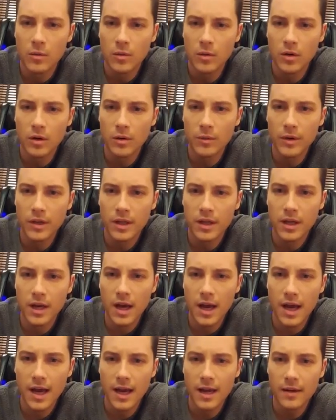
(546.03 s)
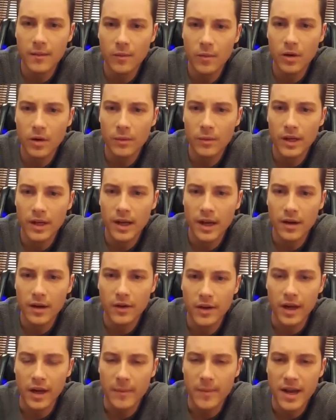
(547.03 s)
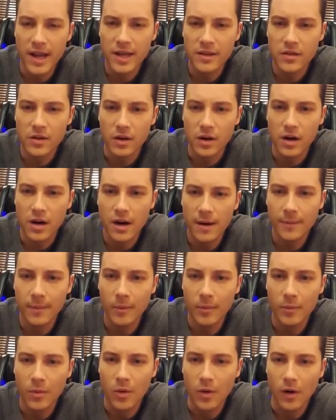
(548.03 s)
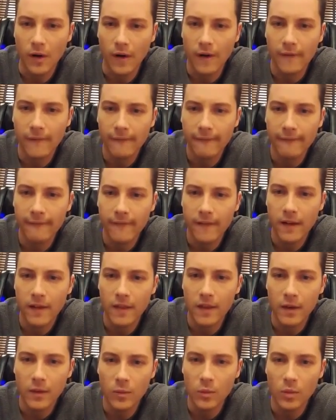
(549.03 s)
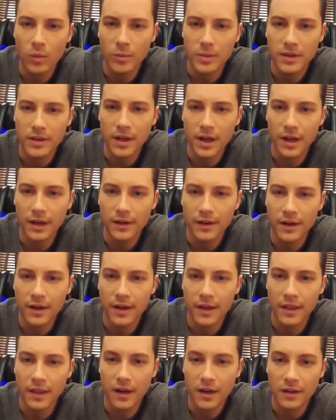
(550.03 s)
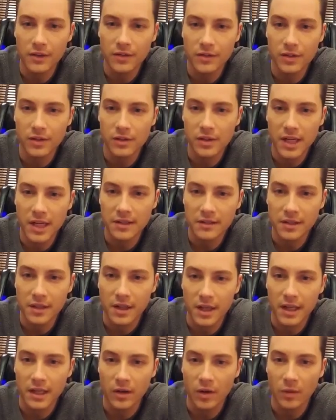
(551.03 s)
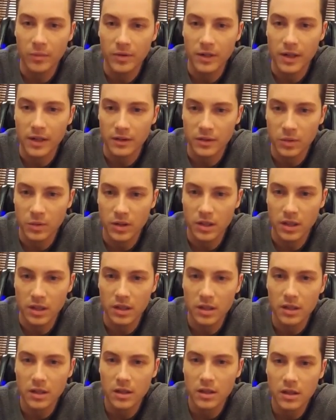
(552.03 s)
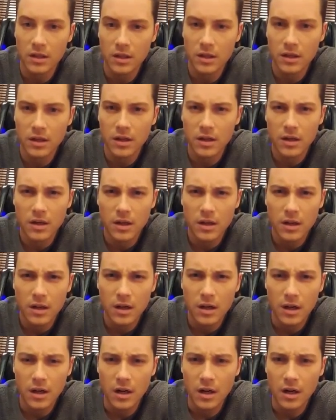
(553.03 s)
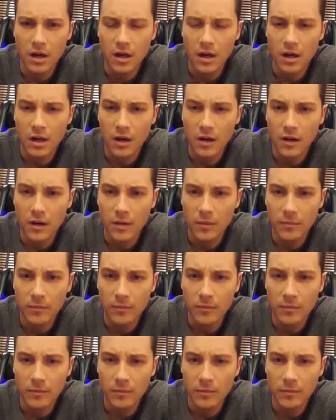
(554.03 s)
What do we got? Okay, I'm going to answer a couple more, and then we'll be done, and then I'll see you guys tonight, hopefully on Twitter. Shauna